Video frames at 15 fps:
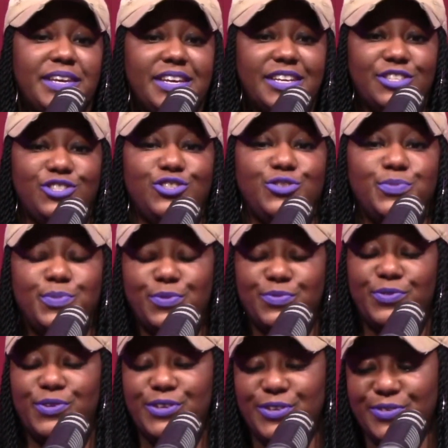get you
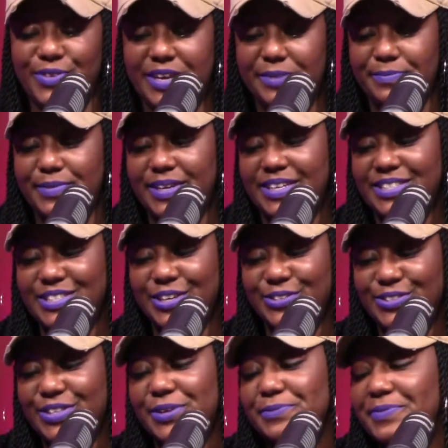before you get me. So
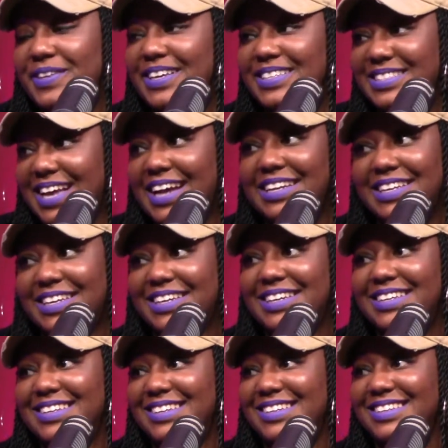some things I did.